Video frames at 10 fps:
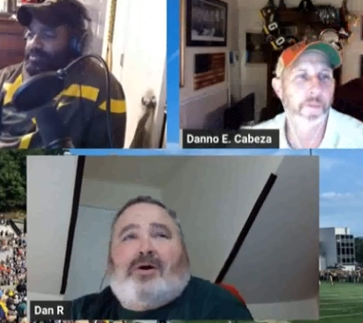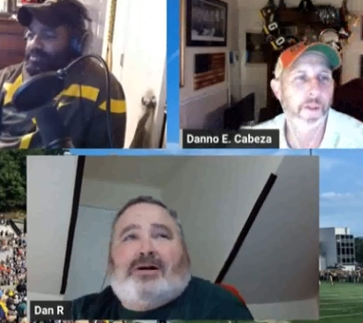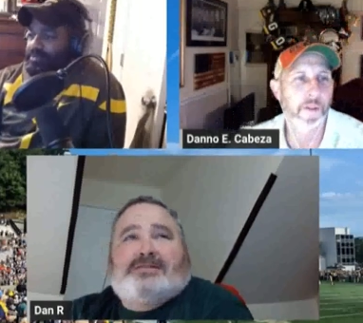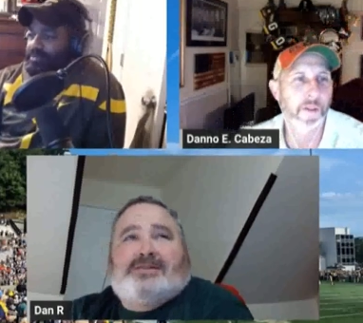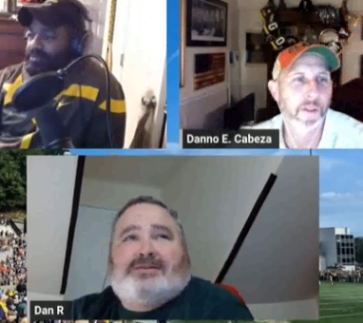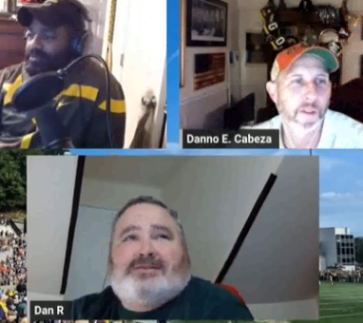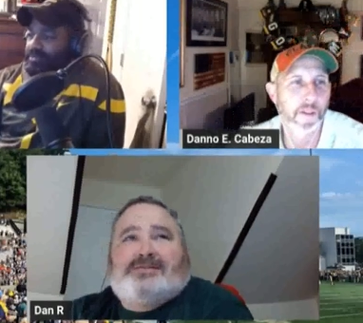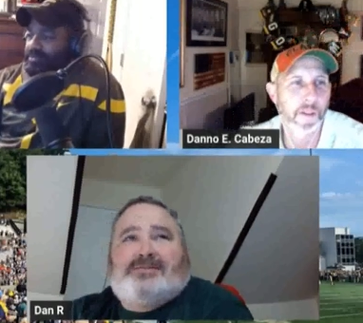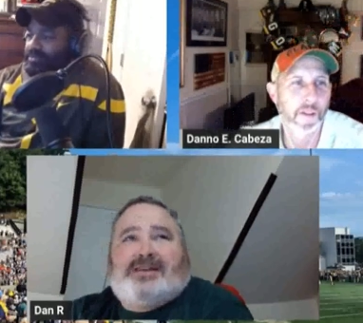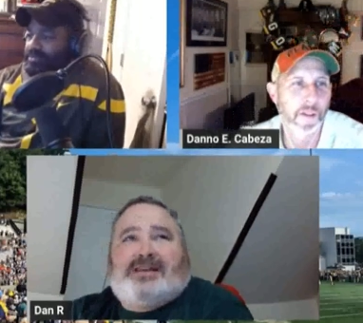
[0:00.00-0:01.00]
Speaker 1: watch though
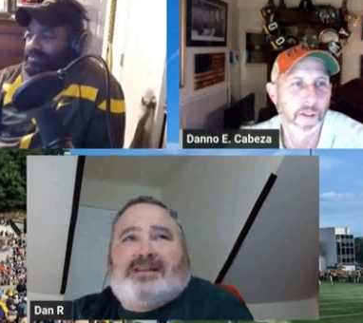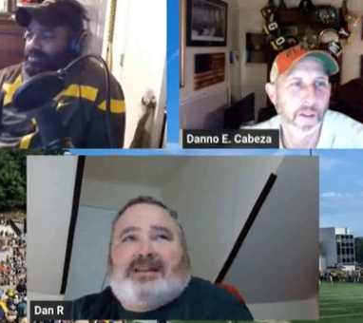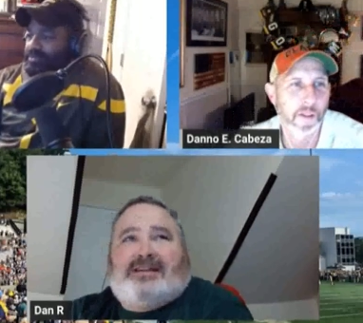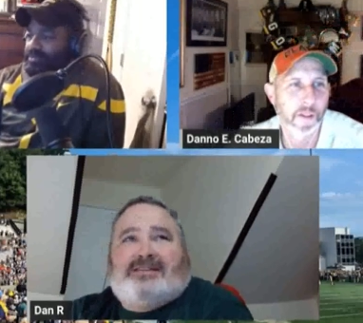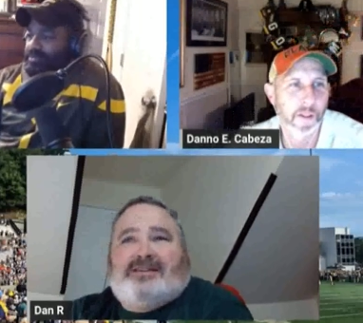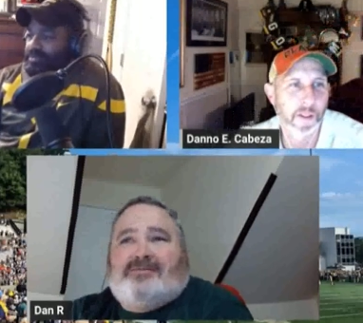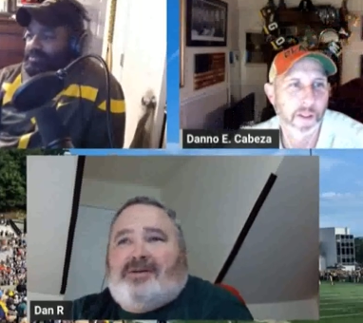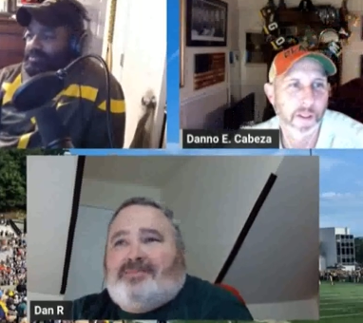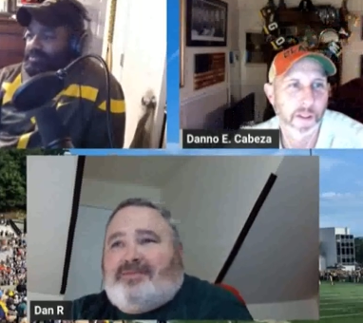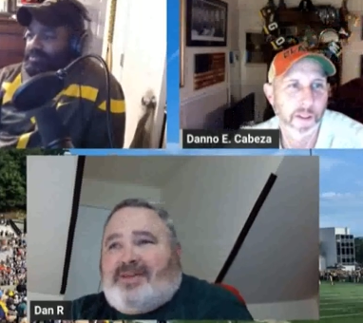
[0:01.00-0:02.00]
this week, not to
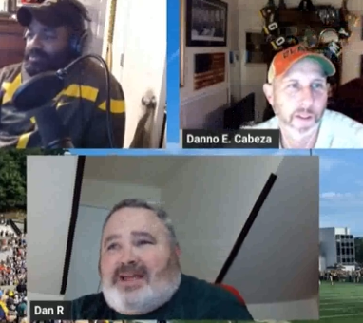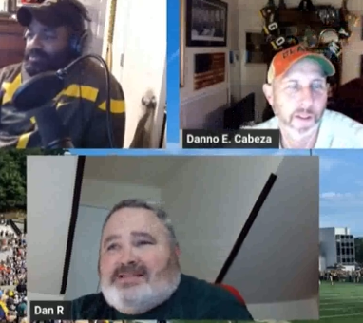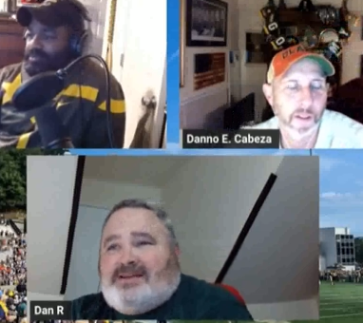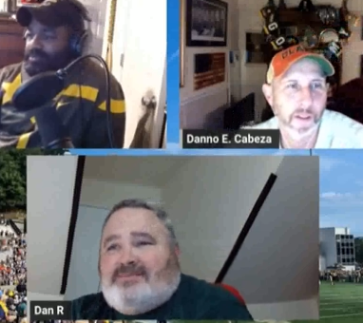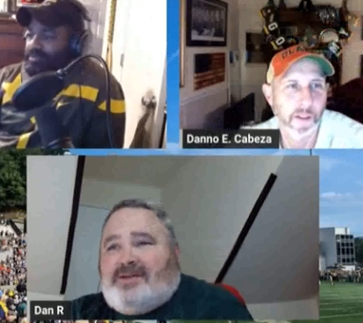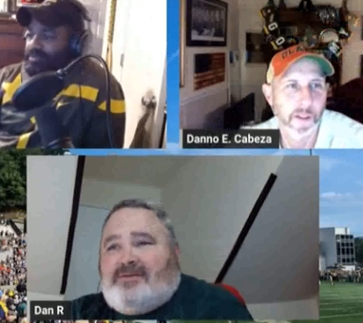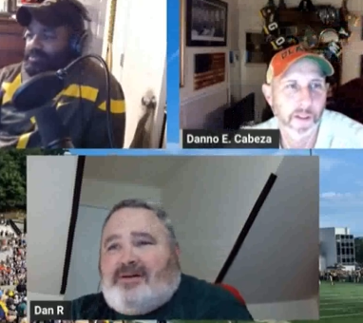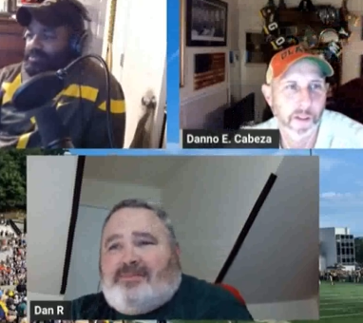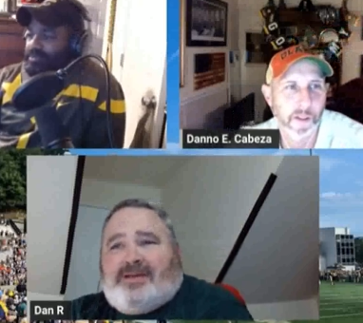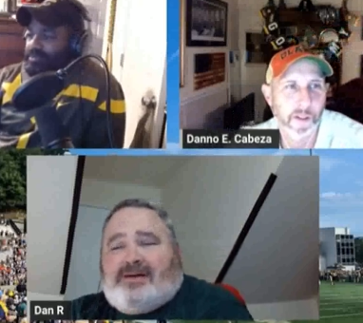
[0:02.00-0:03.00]
interrupt if you had something there,
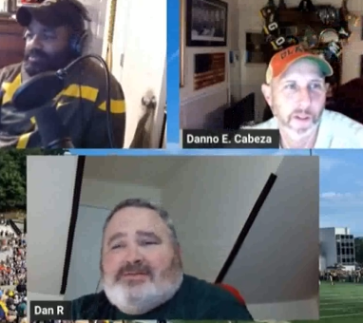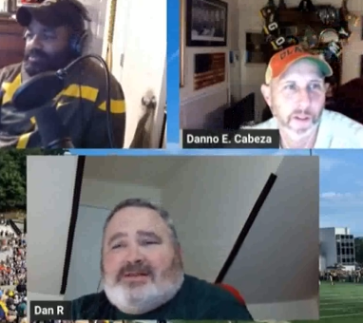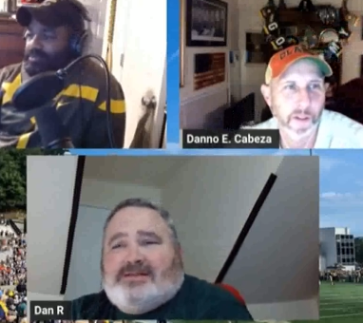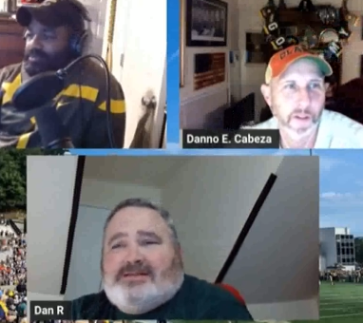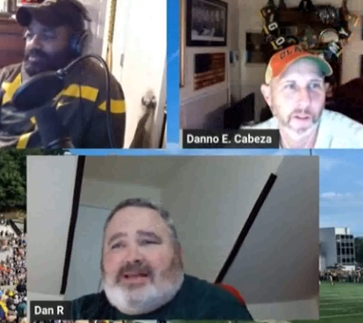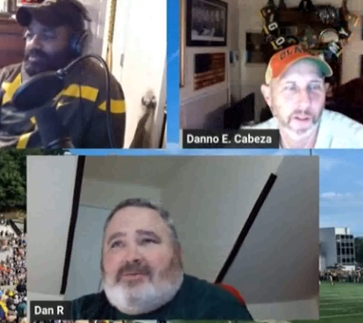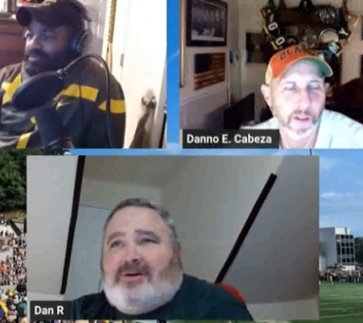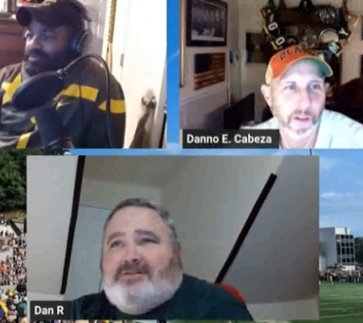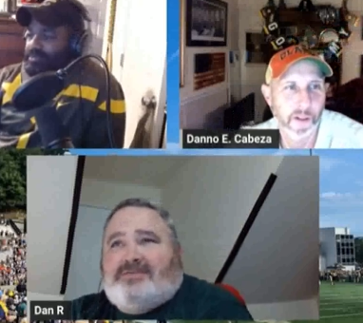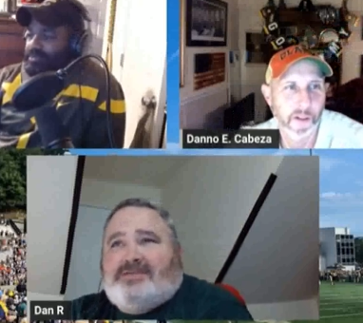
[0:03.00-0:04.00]
Rob, but I was going to say
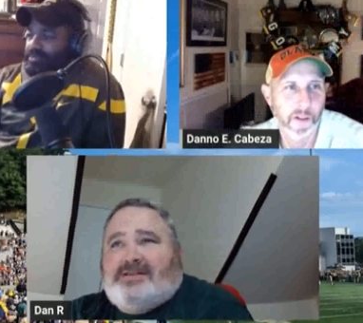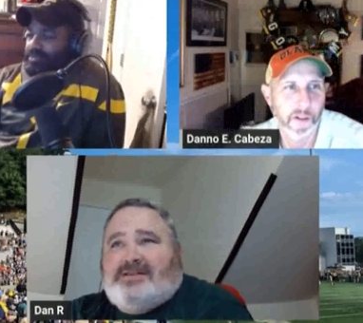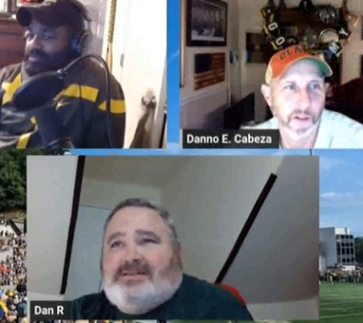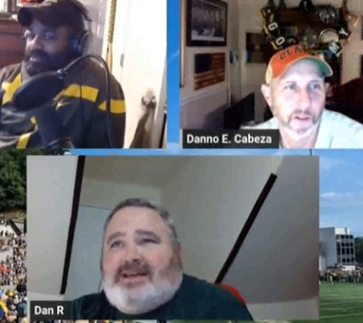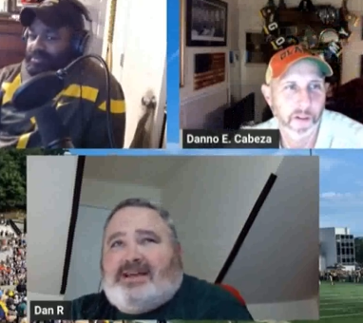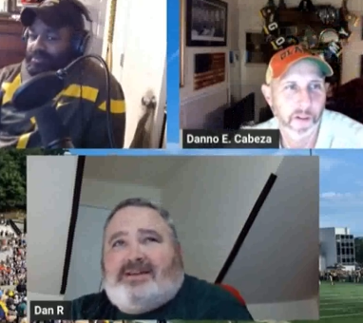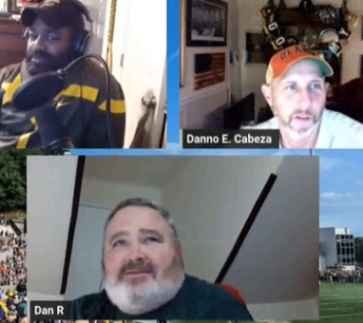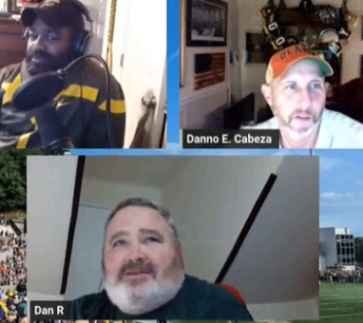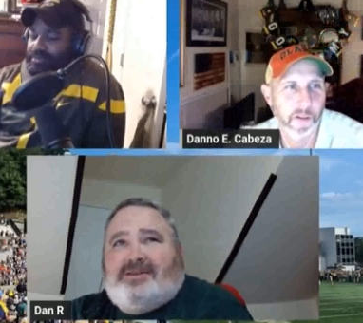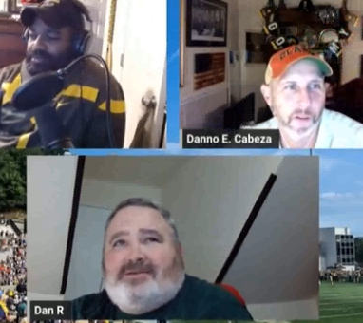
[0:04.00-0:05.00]
watch Virginia Tech at
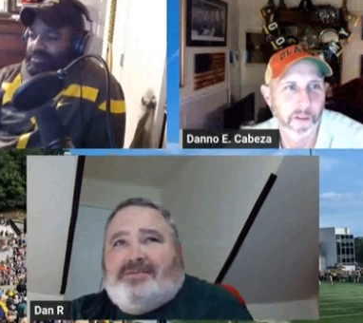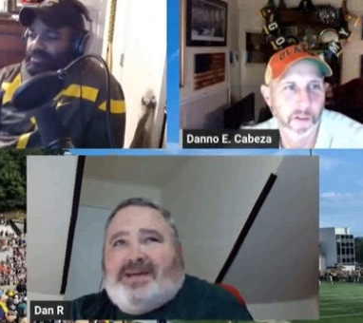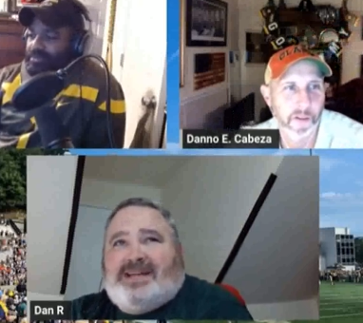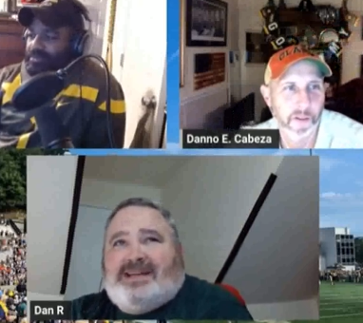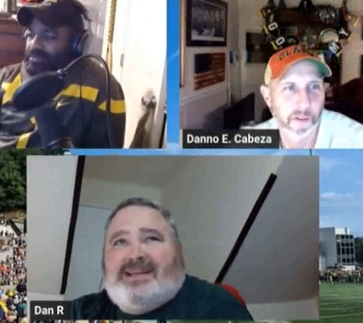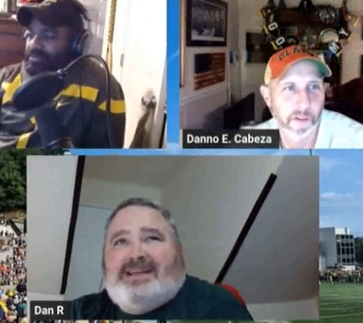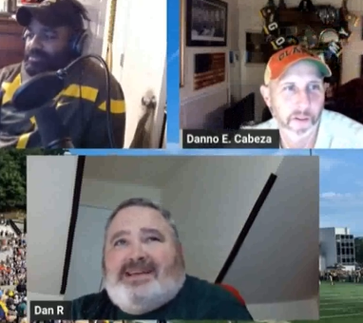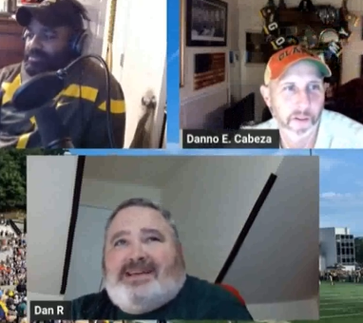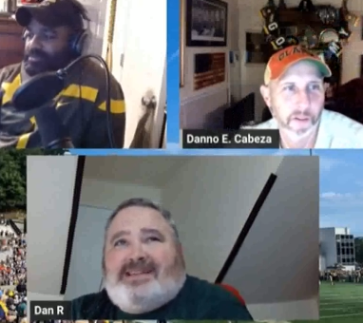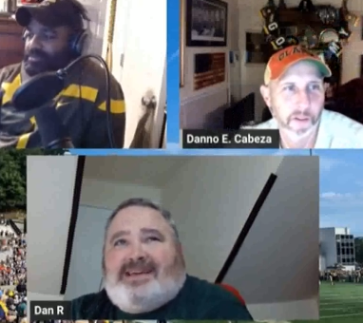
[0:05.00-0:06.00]
ODU, man.
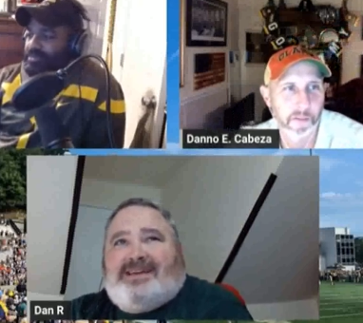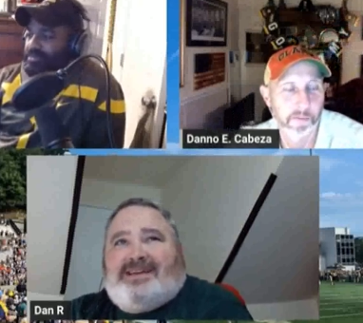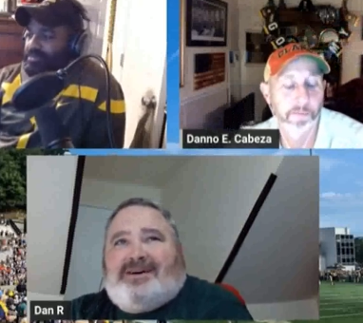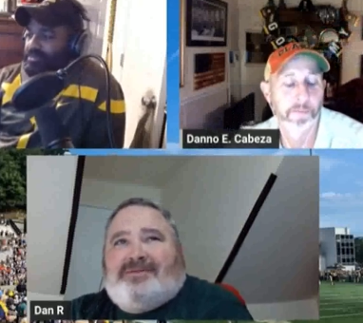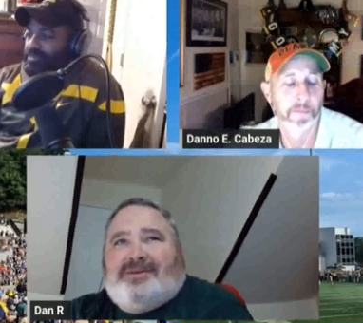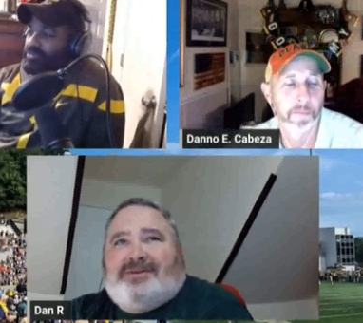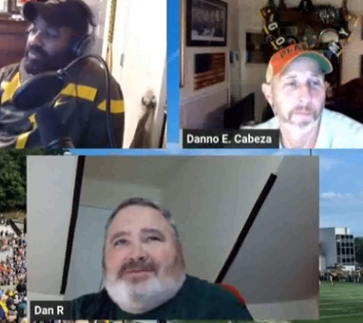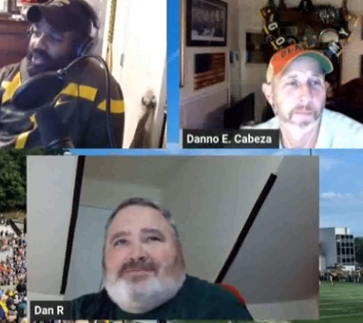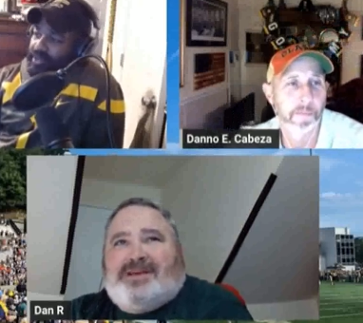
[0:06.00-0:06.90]
They hmm. ODU's